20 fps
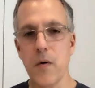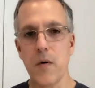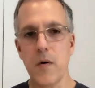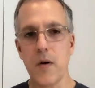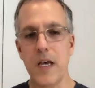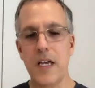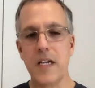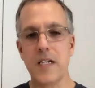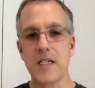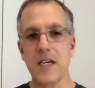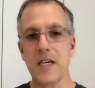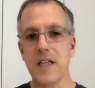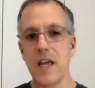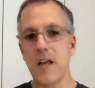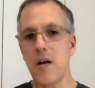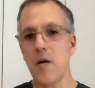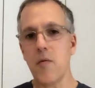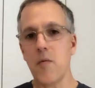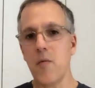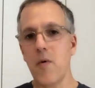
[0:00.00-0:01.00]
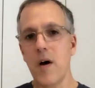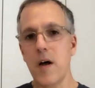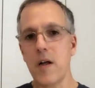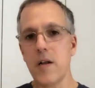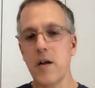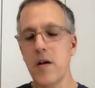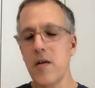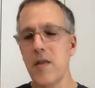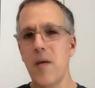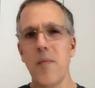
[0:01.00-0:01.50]
easily and they don't want,
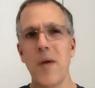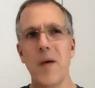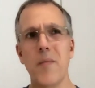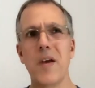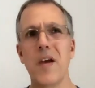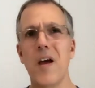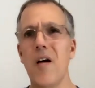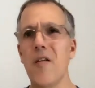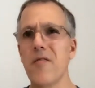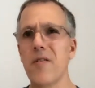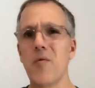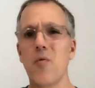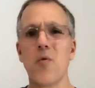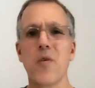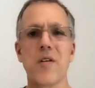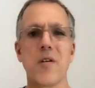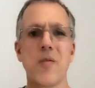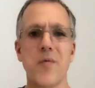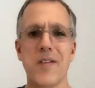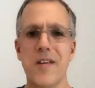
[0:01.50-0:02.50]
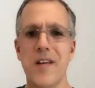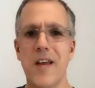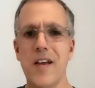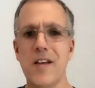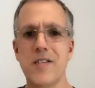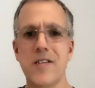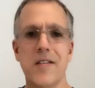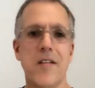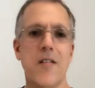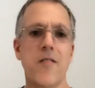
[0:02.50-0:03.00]
and they may be already working with an
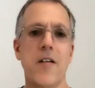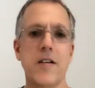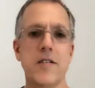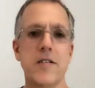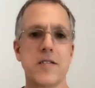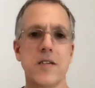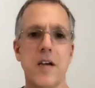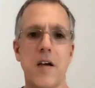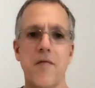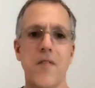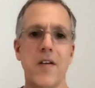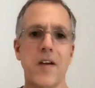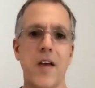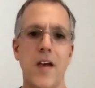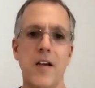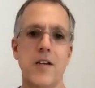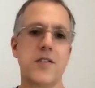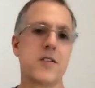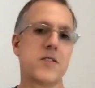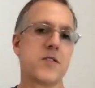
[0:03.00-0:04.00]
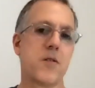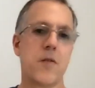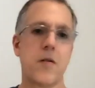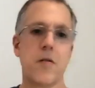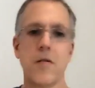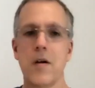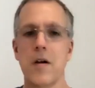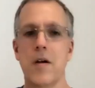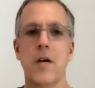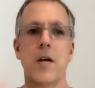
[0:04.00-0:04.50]
agent and their agent's on vacation, so
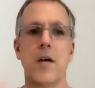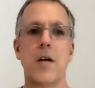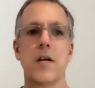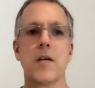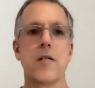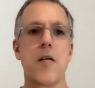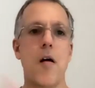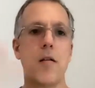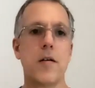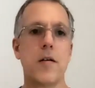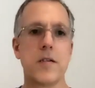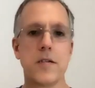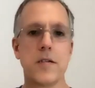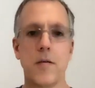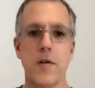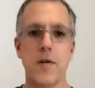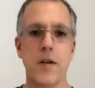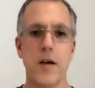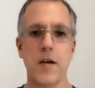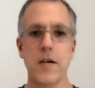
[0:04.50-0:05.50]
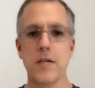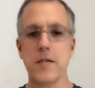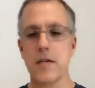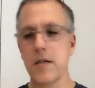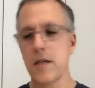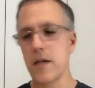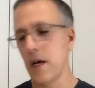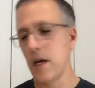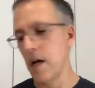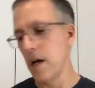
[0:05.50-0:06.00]
they're calling someone else
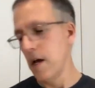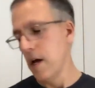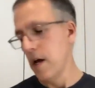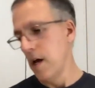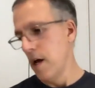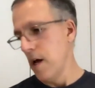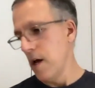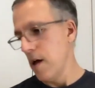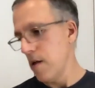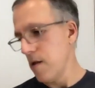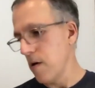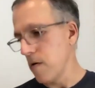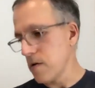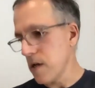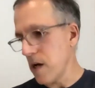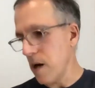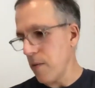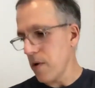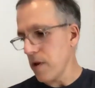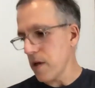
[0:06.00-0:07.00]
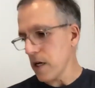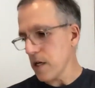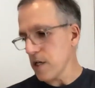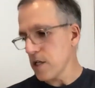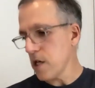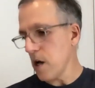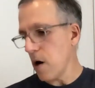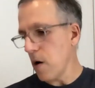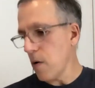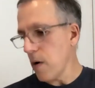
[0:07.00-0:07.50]
and those type of things.
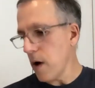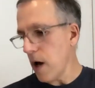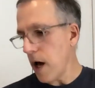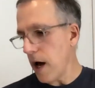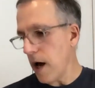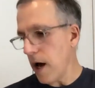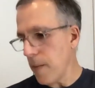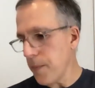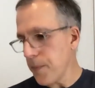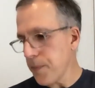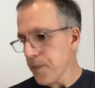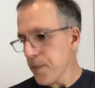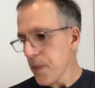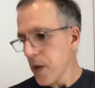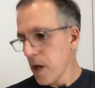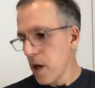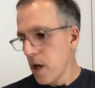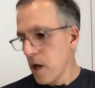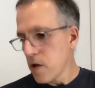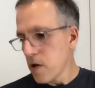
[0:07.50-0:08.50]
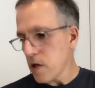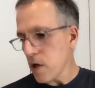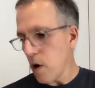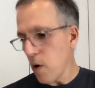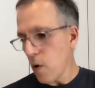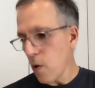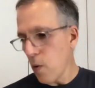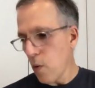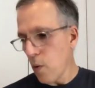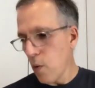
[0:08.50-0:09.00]
So,
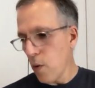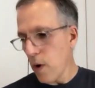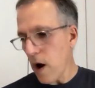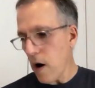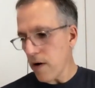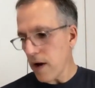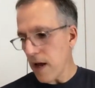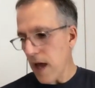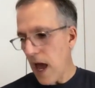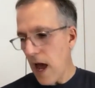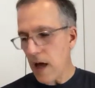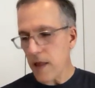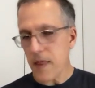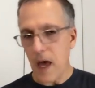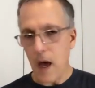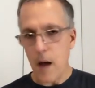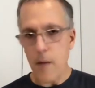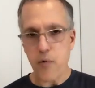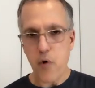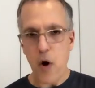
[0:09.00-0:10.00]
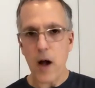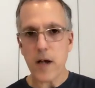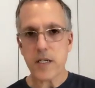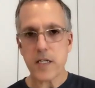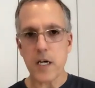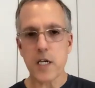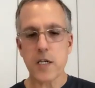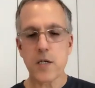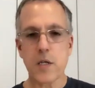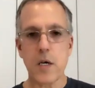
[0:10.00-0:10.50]
so we already had that
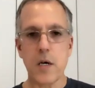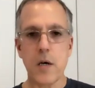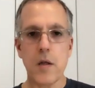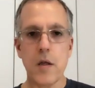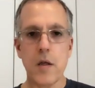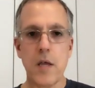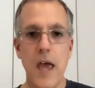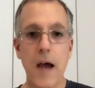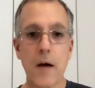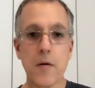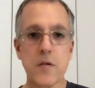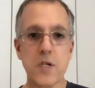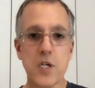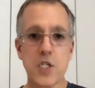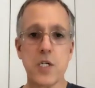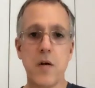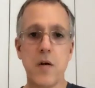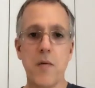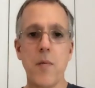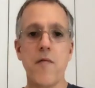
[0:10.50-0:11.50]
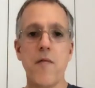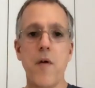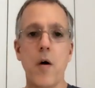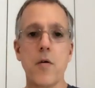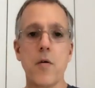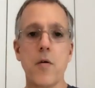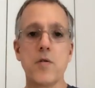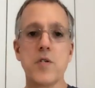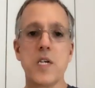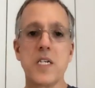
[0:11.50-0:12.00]
process. The acquisition of
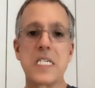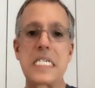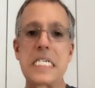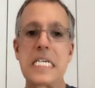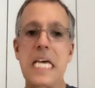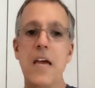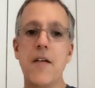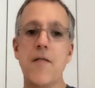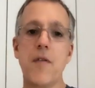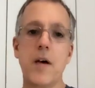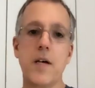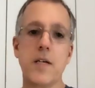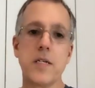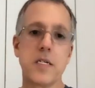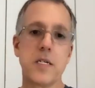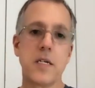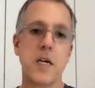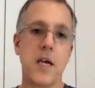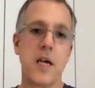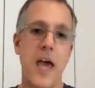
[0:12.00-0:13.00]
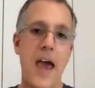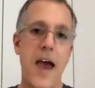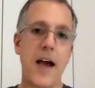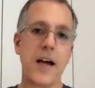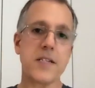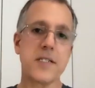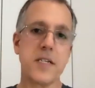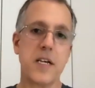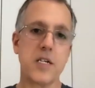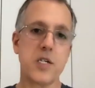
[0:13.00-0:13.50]
Movoto just gave us
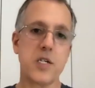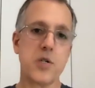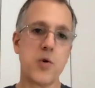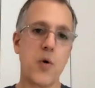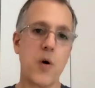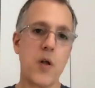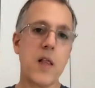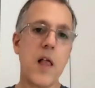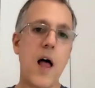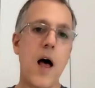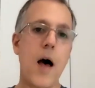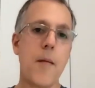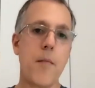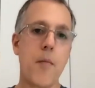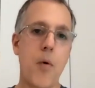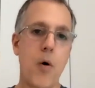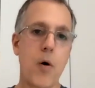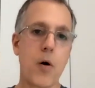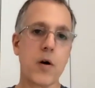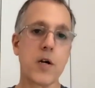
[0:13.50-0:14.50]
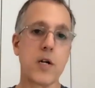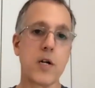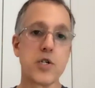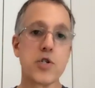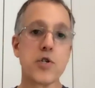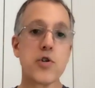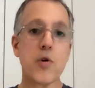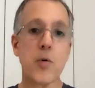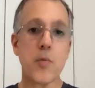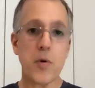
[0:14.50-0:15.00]
access to a lot more
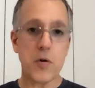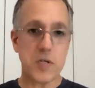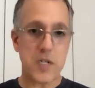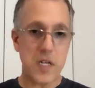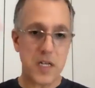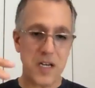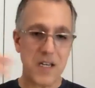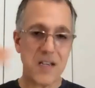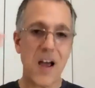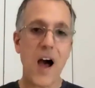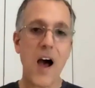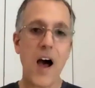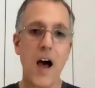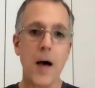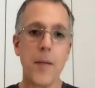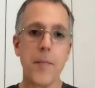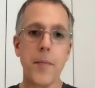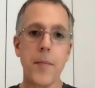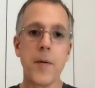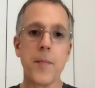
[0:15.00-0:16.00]
consumers at the top,